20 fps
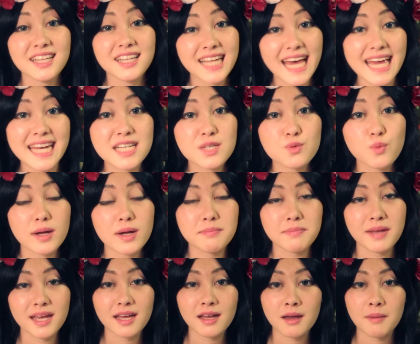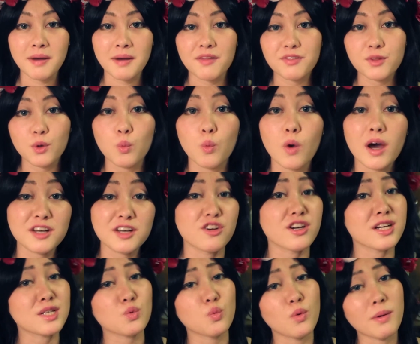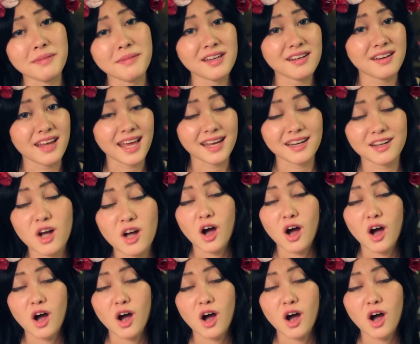The latest one being about the wondrous women in